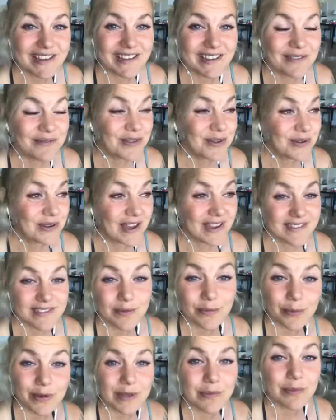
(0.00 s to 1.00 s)
If you guys are
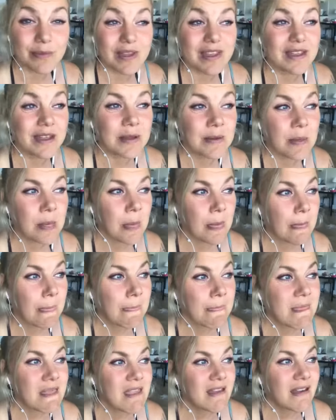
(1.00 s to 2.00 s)
with me,
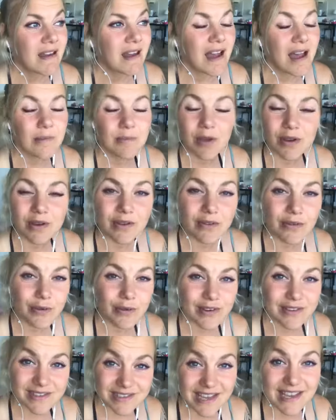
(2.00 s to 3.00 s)
I'm gonna do
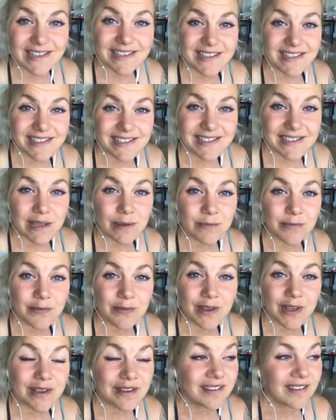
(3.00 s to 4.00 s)
exactly the same
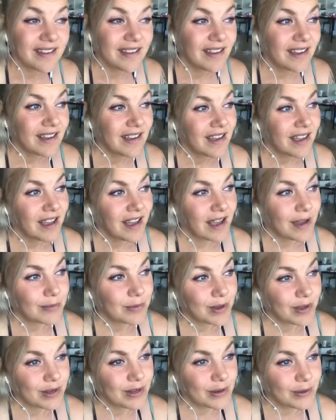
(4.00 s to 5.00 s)
thing. I'm
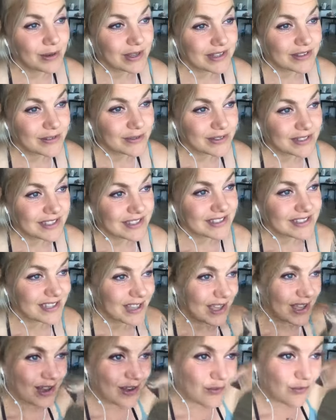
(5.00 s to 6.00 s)
gonna look into these
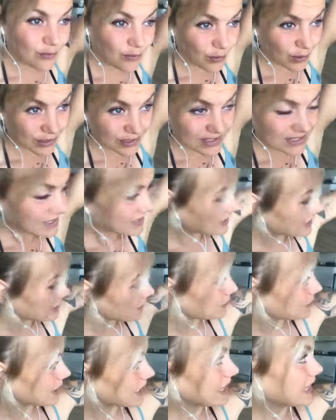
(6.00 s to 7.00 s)
voices
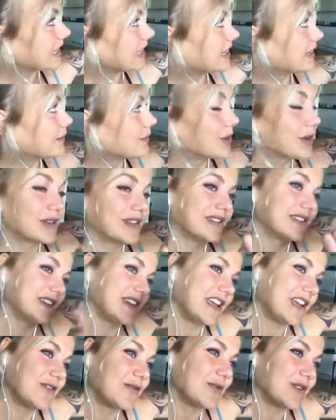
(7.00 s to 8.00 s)
in my head. I'm gonna
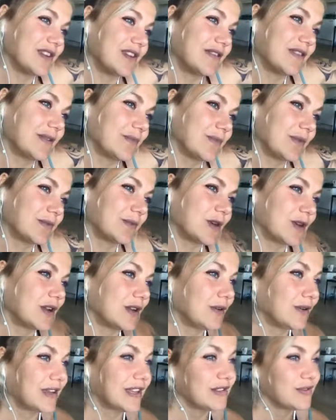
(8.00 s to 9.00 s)
take one of them. I'm gonna
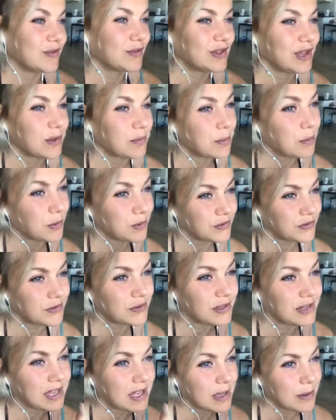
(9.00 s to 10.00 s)
look into the
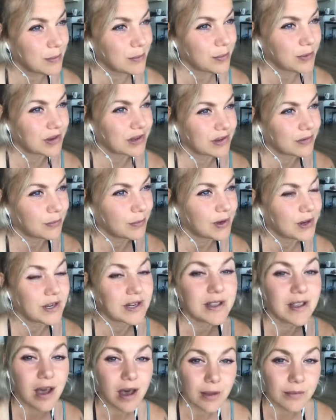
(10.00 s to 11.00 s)
emotional imprint where it
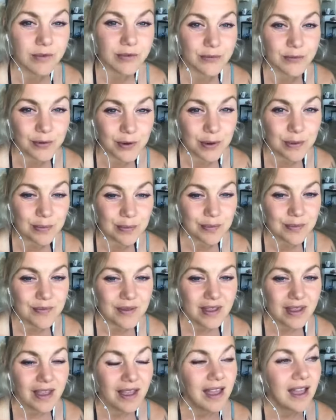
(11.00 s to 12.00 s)
comes from,
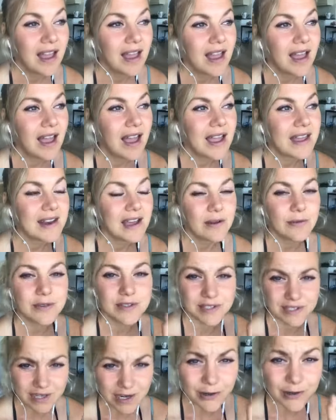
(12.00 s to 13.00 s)
and I will
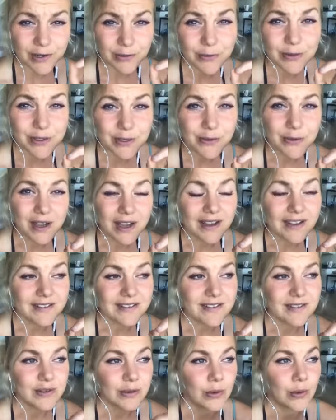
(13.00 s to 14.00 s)
share it with you
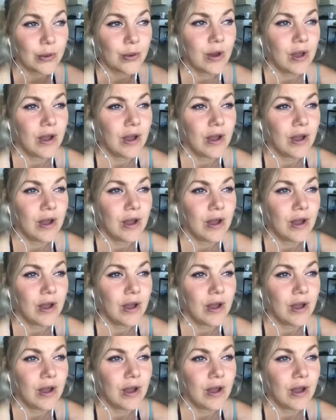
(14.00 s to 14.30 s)
guys. So,